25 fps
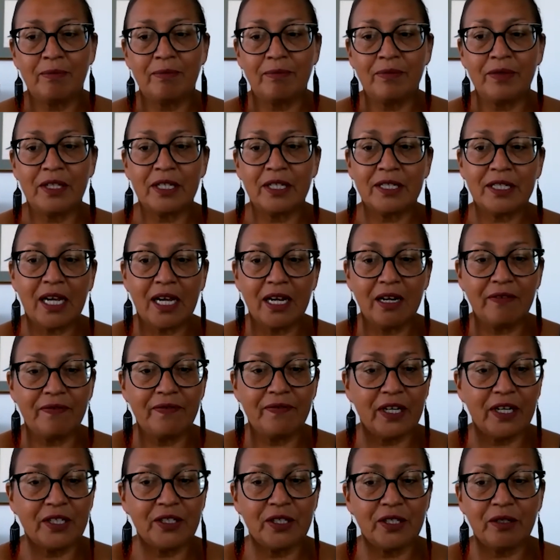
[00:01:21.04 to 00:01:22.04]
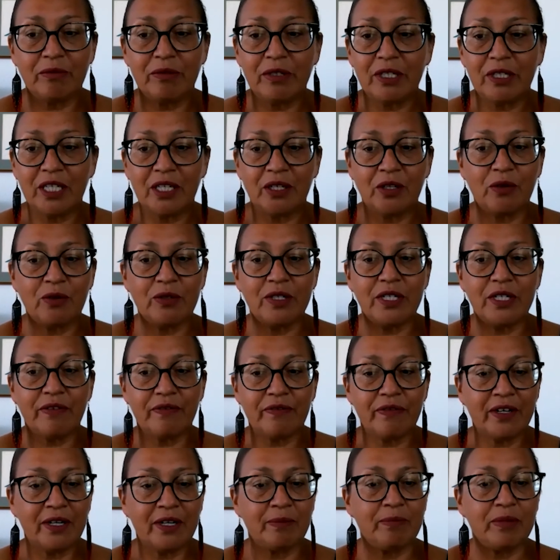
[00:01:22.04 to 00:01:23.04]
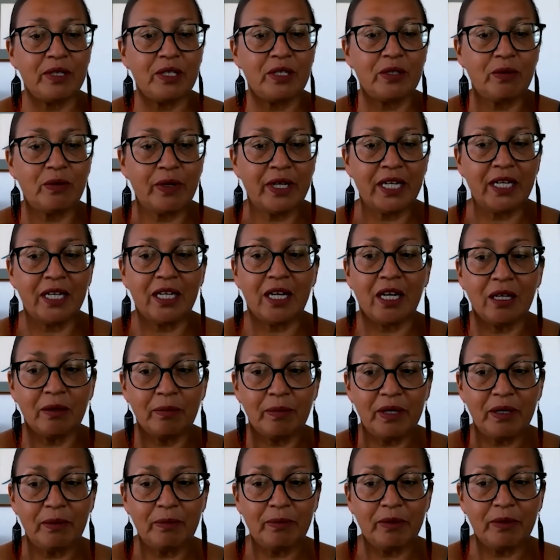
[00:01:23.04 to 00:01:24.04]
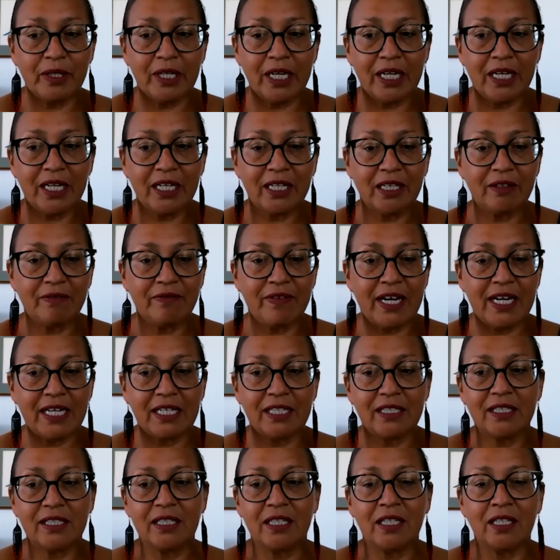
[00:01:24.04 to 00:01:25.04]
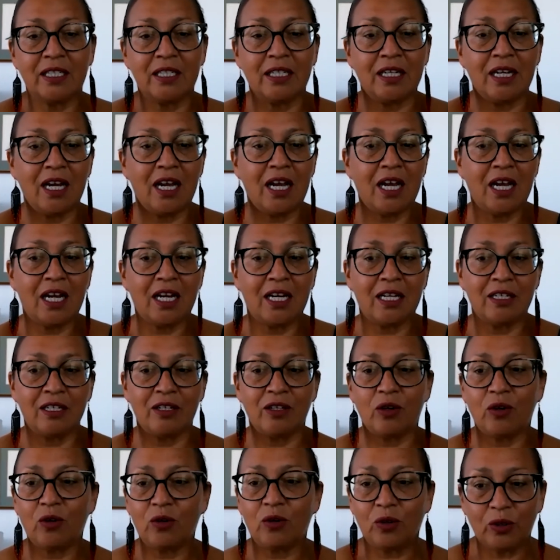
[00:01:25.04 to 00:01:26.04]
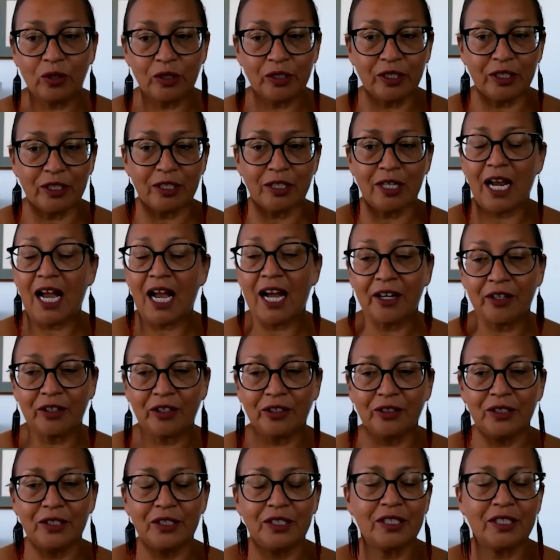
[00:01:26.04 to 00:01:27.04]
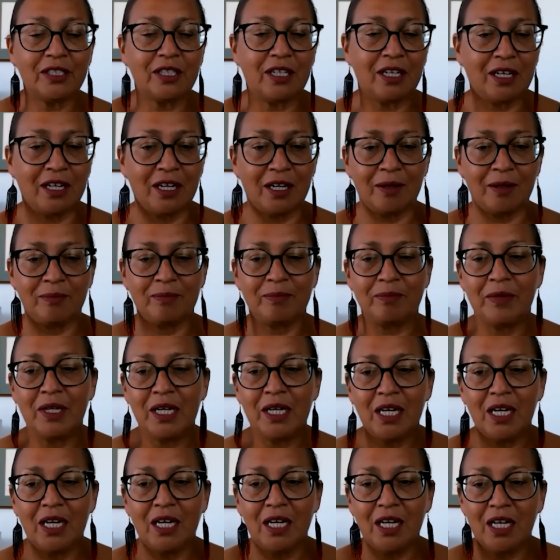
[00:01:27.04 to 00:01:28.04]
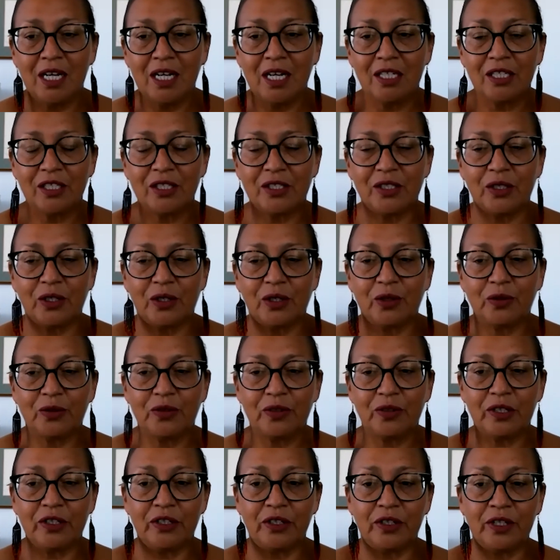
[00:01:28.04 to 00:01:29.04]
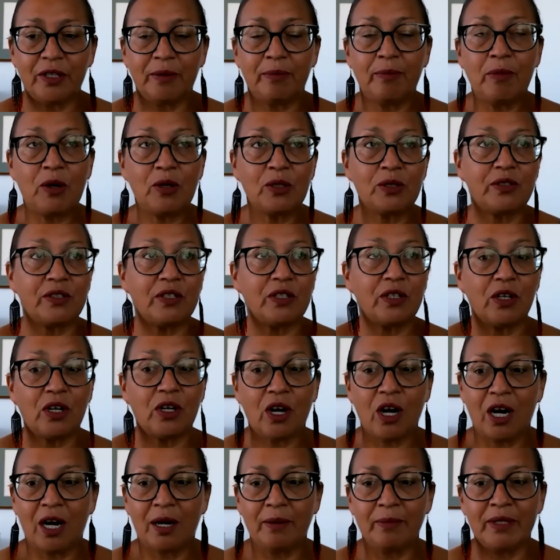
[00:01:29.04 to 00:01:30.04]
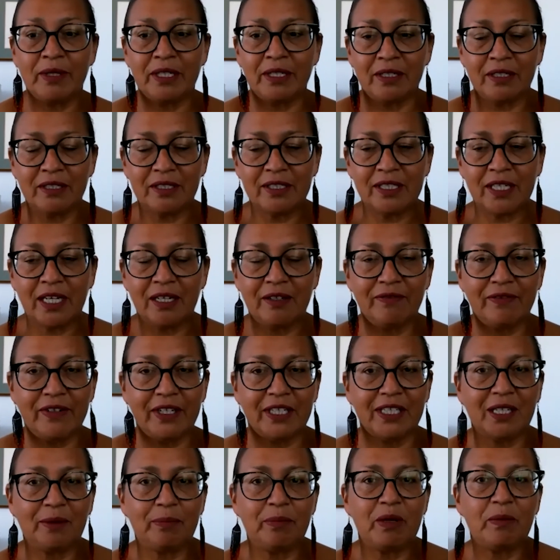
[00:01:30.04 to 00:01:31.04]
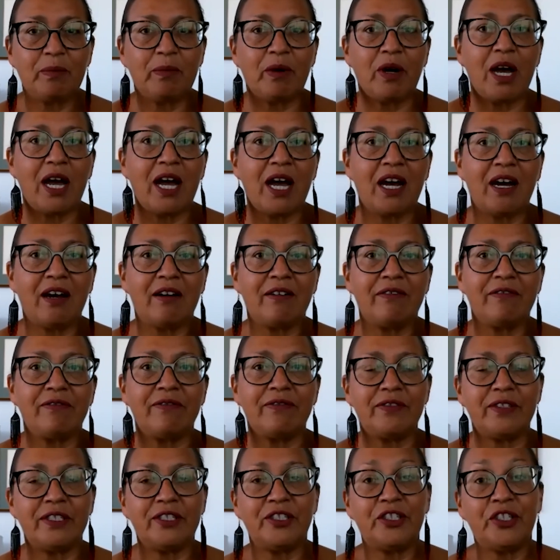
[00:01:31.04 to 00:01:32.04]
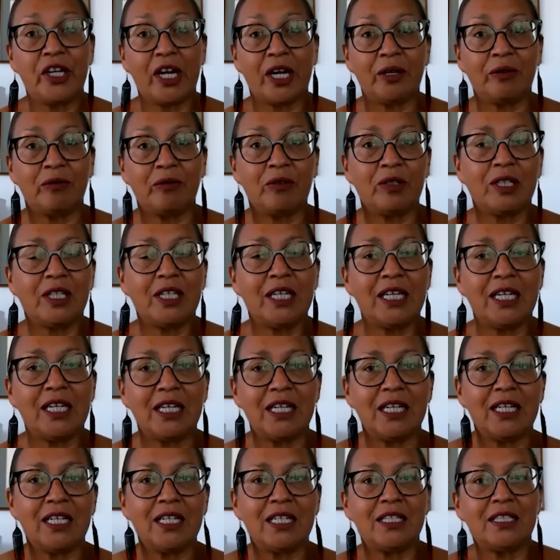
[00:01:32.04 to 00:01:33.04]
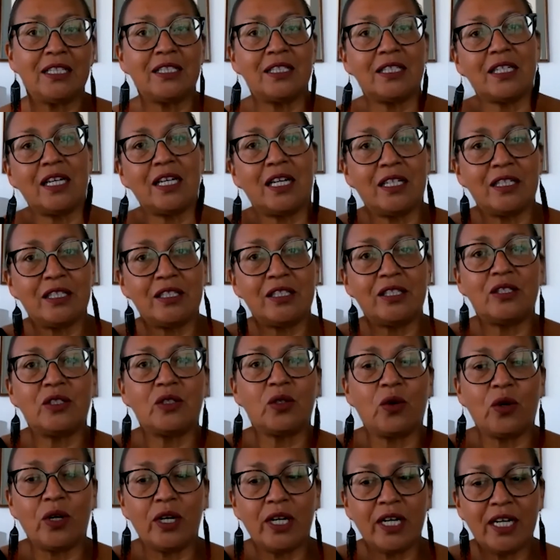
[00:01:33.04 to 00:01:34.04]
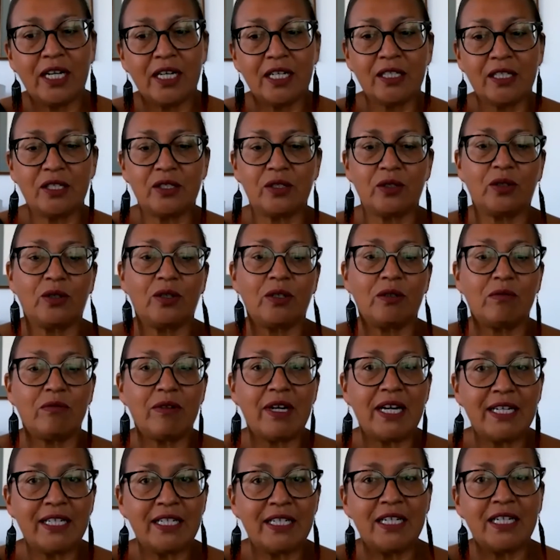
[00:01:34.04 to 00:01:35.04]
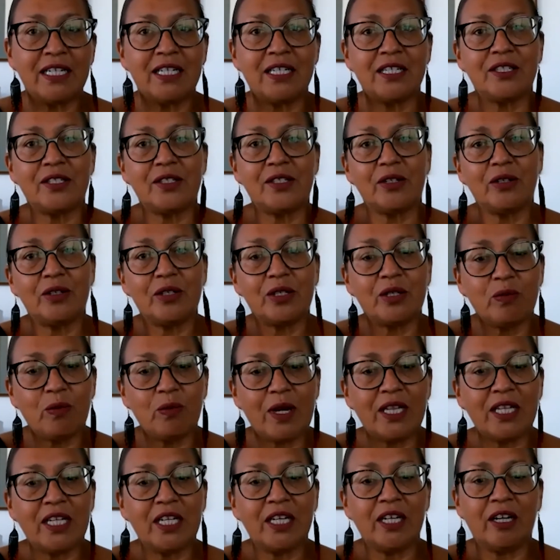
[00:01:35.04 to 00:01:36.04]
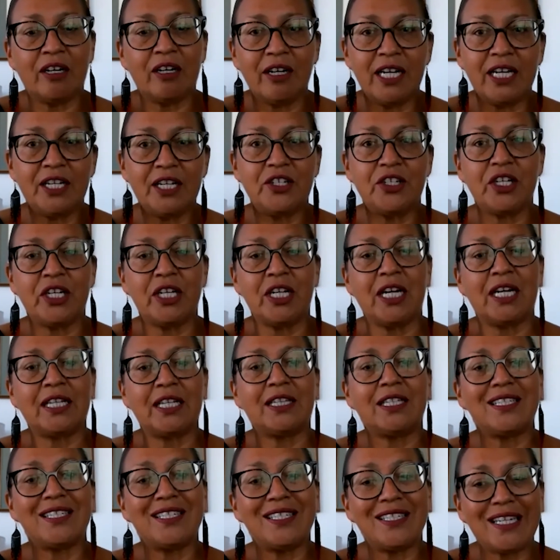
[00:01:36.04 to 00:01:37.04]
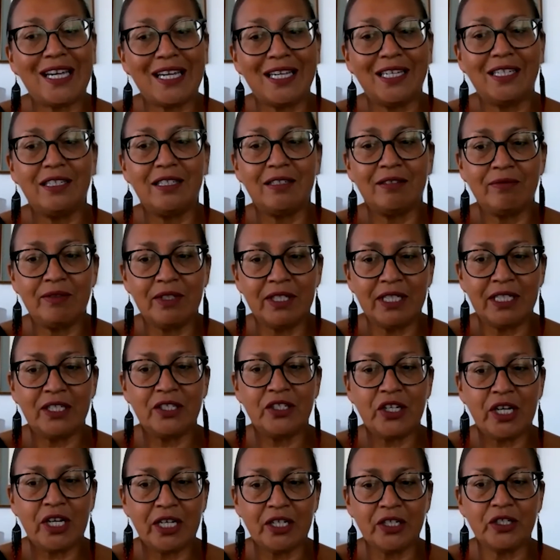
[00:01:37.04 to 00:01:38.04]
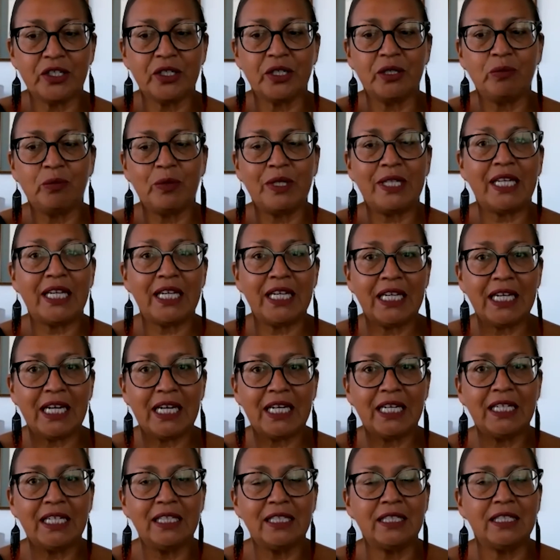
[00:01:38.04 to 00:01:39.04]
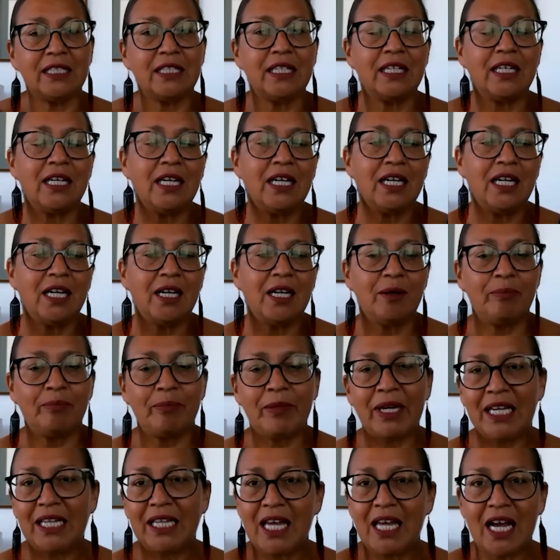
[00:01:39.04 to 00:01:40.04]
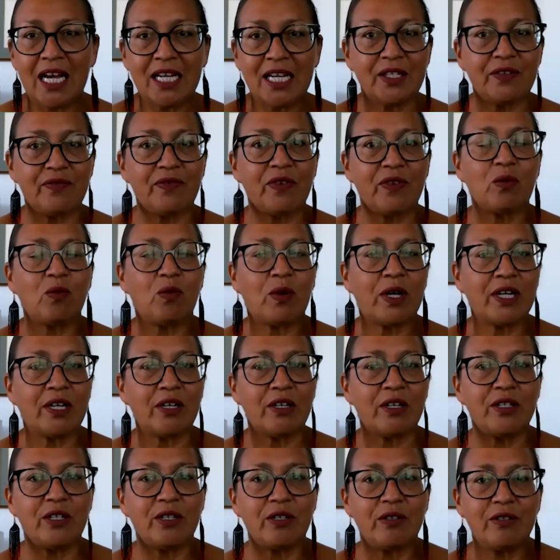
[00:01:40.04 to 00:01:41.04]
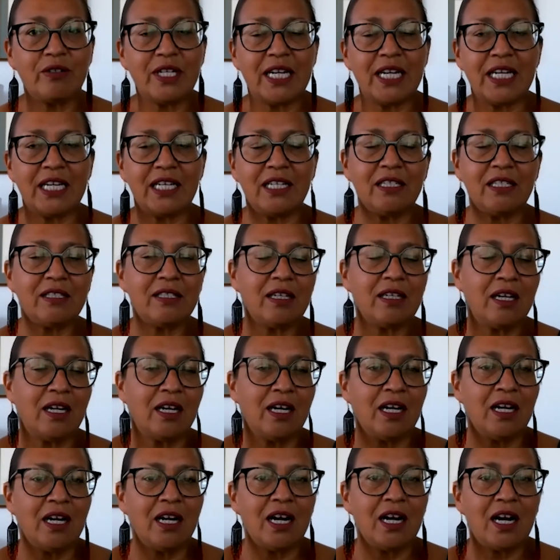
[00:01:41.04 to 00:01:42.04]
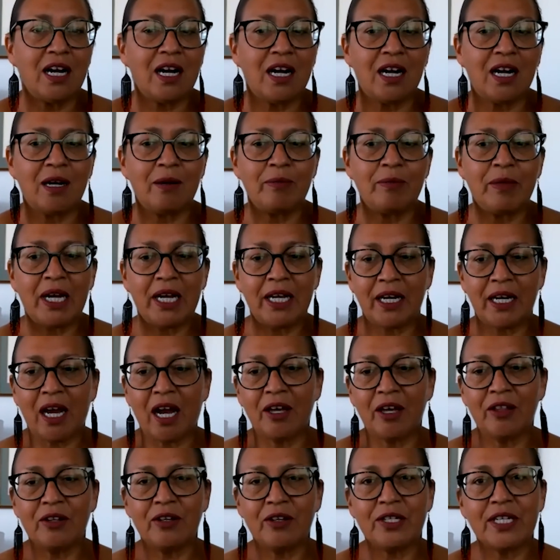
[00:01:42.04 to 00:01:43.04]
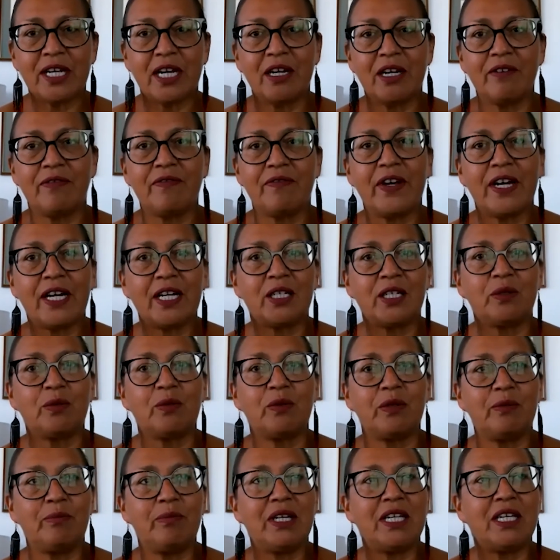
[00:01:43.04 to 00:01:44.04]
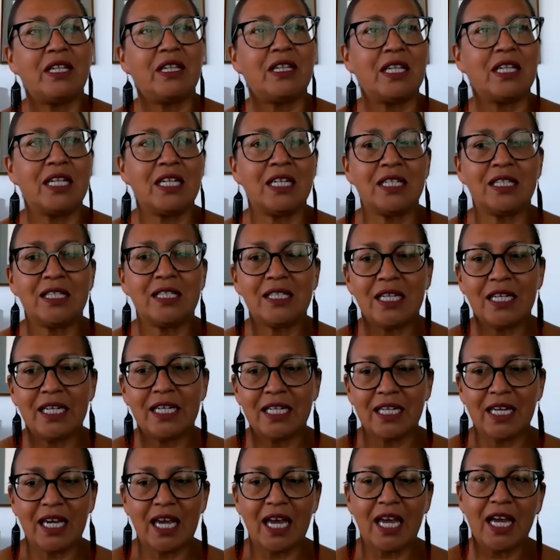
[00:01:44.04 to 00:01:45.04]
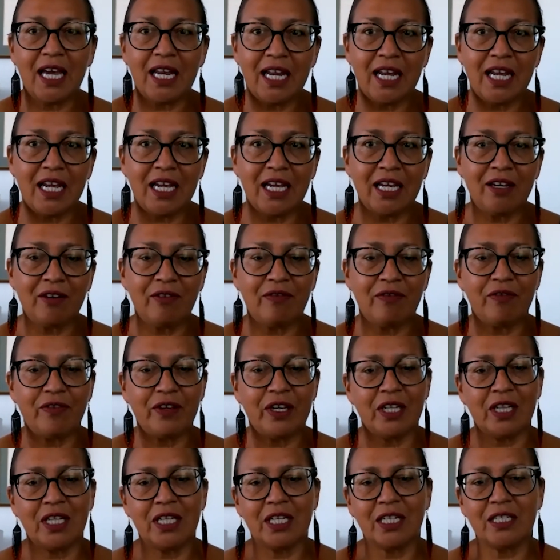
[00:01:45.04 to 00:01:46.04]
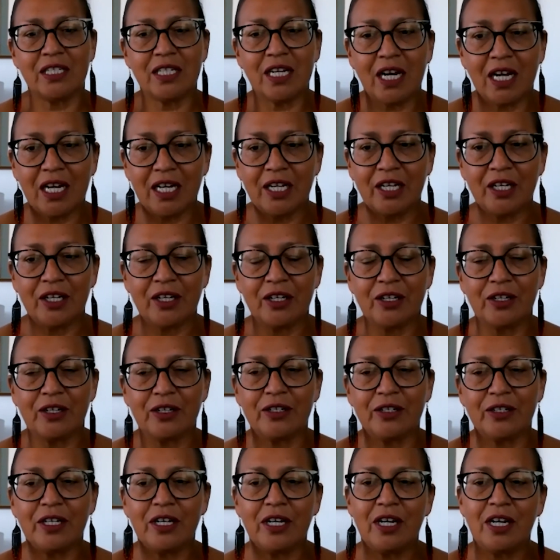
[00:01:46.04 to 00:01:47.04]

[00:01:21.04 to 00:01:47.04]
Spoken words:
the side effects are really no different between young people getting the vaccine and older adults. So the most common side effect that people have generally is soreness or redness or swelling or itching at the site of the injection when they get it. May last for 1 or 2 days. And other side effects would be things like headache, feeling tired,